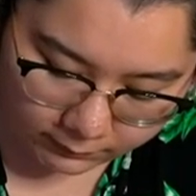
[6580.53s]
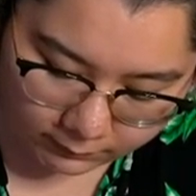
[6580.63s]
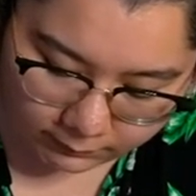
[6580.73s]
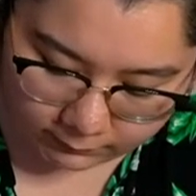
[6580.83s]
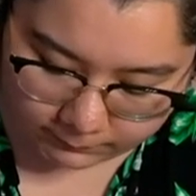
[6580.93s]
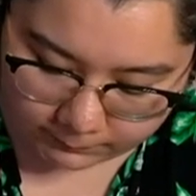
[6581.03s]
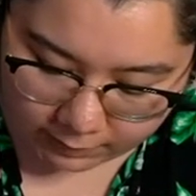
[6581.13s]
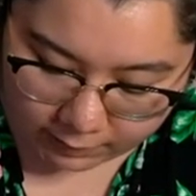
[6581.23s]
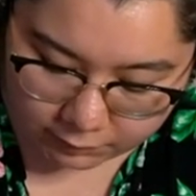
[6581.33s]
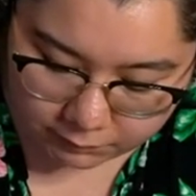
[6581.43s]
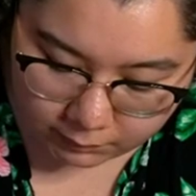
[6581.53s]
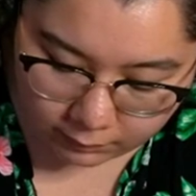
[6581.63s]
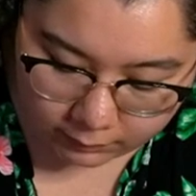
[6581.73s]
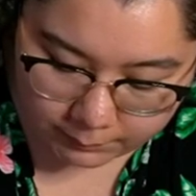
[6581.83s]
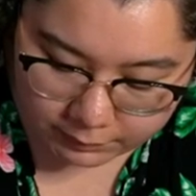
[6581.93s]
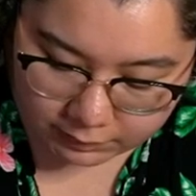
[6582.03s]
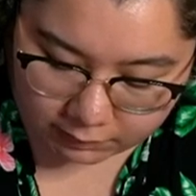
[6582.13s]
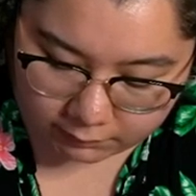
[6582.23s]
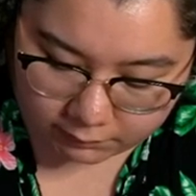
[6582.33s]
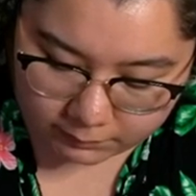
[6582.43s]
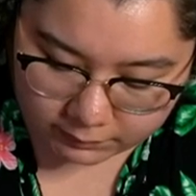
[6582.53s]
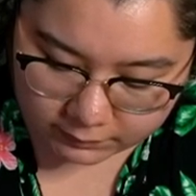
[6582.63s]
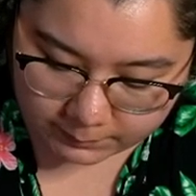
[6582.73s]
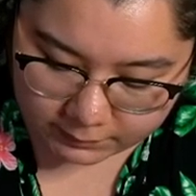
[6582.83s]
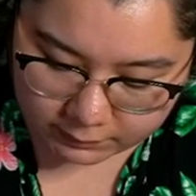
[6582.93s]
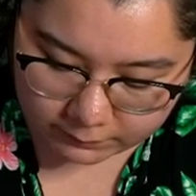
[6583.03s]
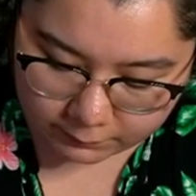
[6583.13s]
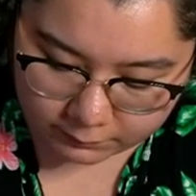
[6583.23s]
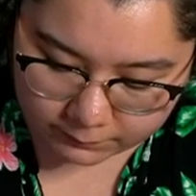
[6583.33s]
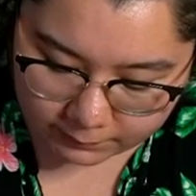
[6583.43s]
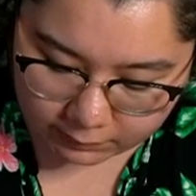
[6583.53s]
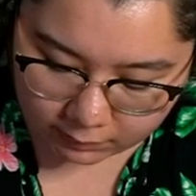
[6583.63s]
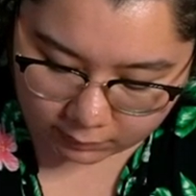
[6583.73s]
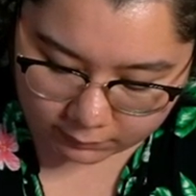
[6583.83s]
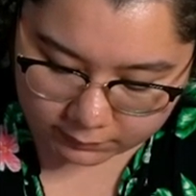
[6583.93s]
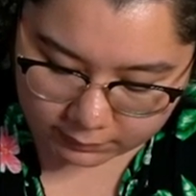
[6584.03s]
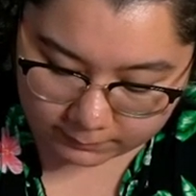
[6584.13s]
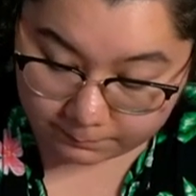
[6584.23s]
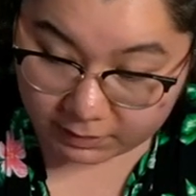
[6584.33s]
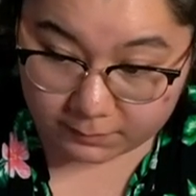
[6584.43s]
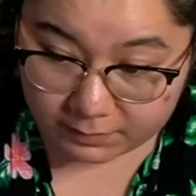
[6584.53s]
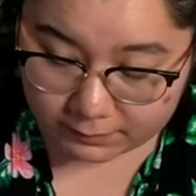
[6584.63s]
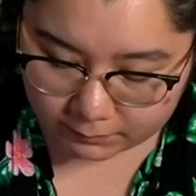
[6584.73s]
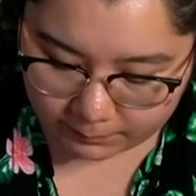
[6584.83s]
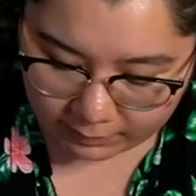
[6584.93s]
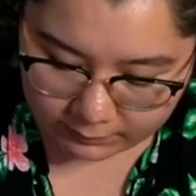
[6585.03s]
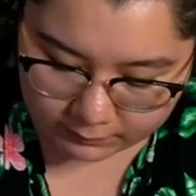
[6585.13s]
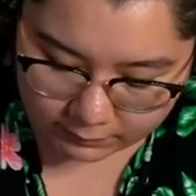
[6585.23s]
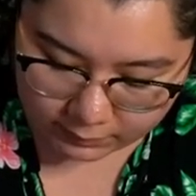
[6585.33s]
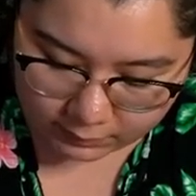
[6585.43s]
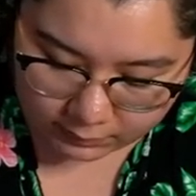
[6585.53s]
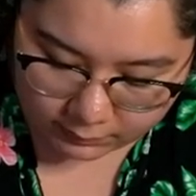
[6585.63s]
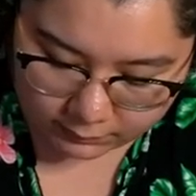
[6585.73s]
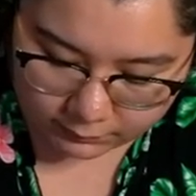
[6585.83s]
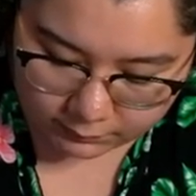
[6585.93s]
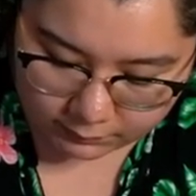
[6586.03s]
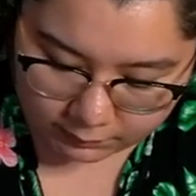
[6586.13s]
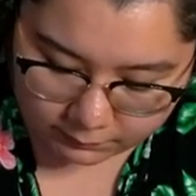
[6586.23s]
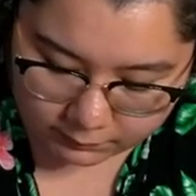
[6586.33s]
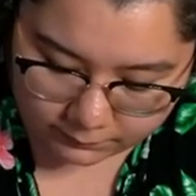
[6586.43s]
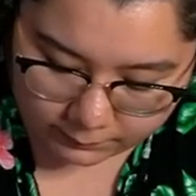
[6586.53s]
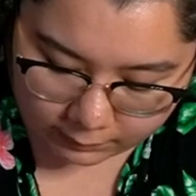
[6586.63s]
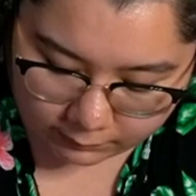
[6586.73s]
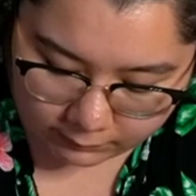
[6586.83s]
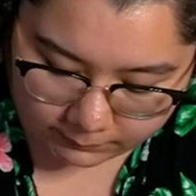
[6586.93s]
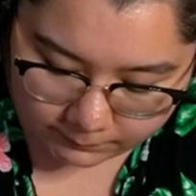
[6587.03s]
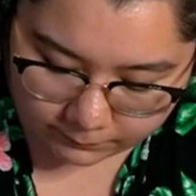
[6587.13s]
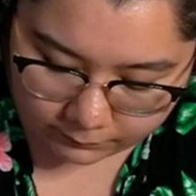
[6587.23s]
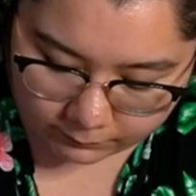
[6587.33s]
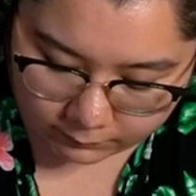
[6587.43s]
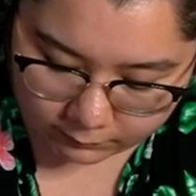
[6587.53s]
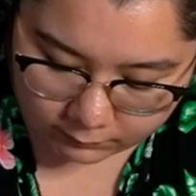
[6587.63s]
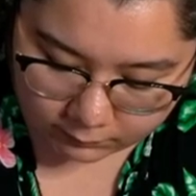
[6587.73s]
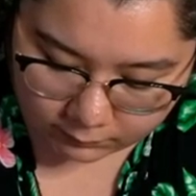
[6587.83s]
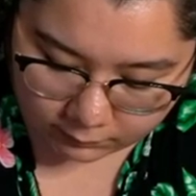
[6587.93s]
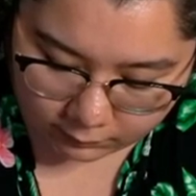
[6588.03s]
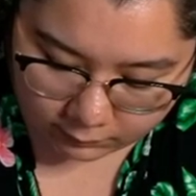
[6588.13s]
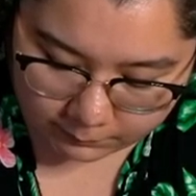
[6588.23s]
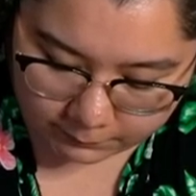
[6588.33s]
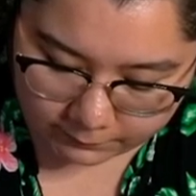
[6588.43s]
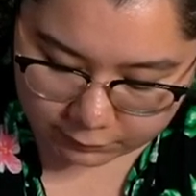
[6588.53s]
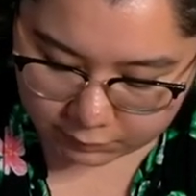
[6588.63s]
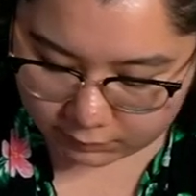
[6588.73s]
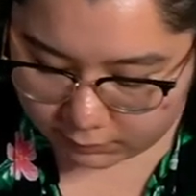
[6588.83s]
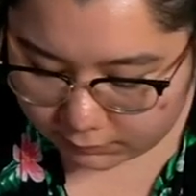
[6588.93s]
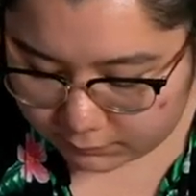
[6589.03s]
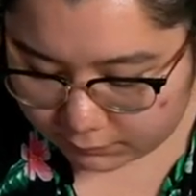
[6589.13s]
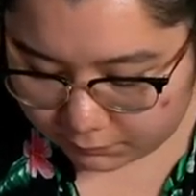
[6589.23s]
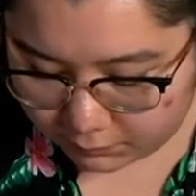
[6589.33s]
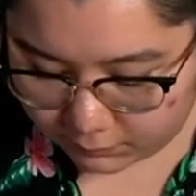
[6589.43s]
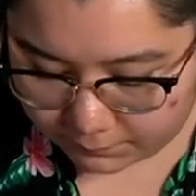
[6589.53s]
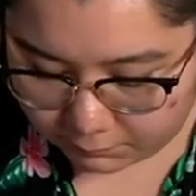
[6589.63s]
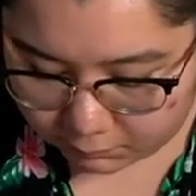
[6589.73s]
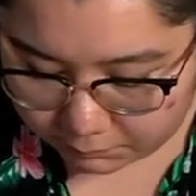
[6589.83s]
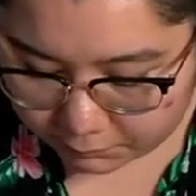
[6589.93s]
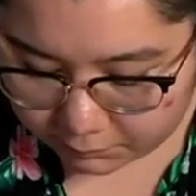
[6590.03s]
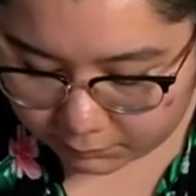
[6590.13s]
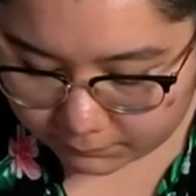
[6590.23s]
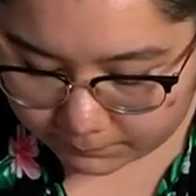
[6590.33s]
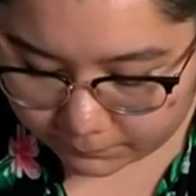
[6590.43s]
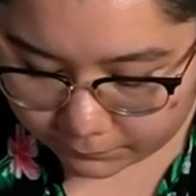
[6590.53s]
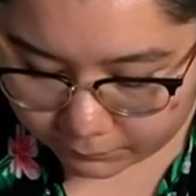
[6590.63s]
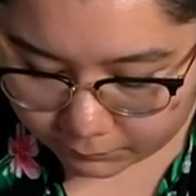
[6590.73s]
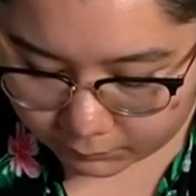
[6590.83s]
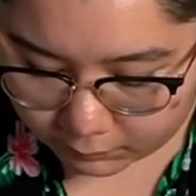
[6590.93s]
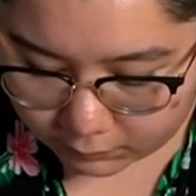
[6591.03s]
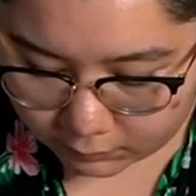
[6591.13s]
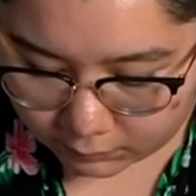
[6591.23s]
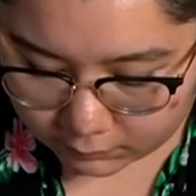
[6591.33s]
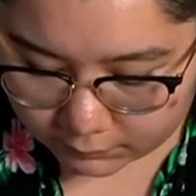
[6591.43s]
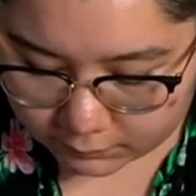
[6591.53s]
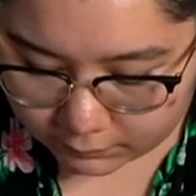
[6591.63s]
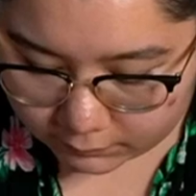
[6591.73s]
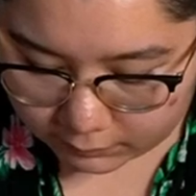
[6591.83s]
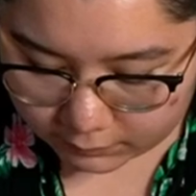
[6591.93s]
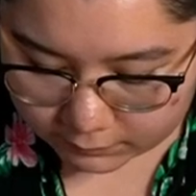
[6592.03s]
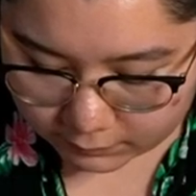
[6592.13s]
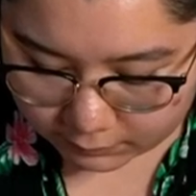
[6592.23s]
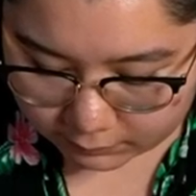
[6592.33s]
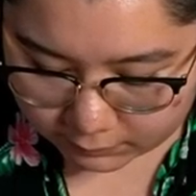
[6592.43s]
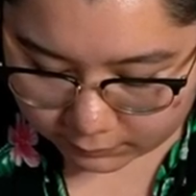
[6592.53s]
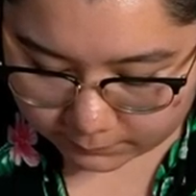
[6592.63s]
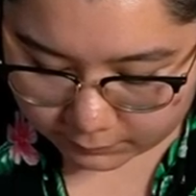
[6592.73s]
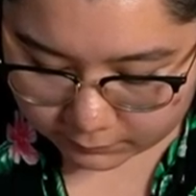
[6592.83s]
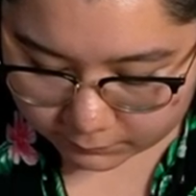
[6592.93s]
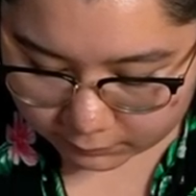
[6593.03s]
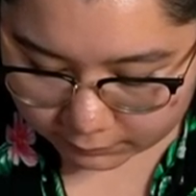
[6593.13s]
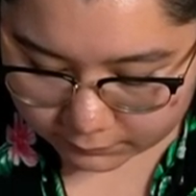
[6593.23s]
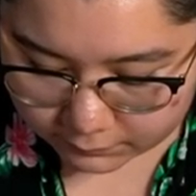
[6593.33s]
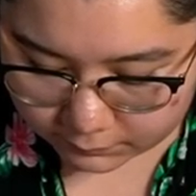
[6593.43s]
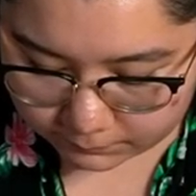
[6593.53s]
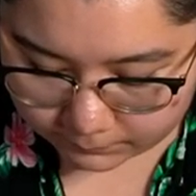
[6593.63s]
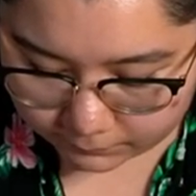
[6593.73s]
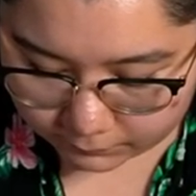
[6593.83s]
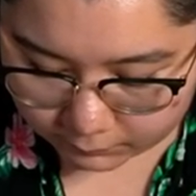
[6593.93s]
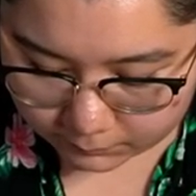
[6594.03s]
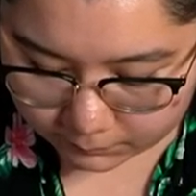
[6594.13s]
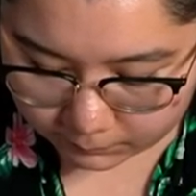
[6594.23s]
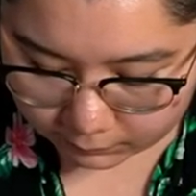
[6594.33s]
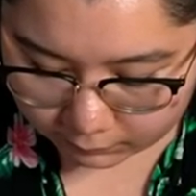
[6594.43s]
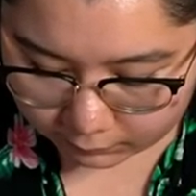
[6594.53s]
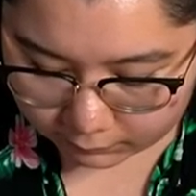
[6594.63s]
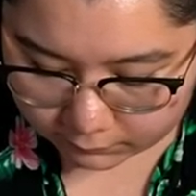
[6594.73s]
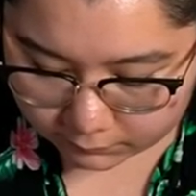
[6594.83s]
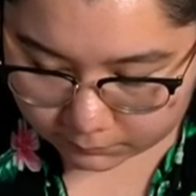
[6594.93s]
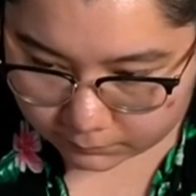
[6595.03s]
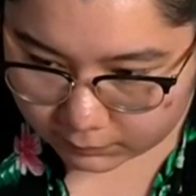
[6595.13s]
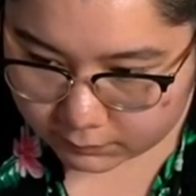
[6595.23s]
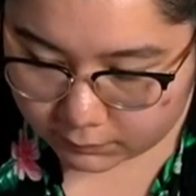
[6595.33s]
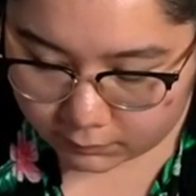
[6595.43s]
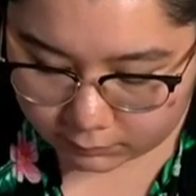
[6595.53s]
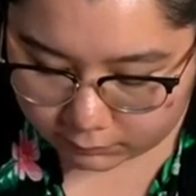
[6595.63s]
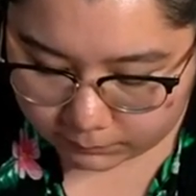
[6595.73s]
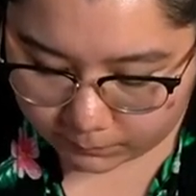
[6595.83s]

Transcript: actual art material was expensive. It was very hard to get pigments or paint. So it was a very hard profession to get into if you were a brokey. So there is, like, an element of classism behind basic art.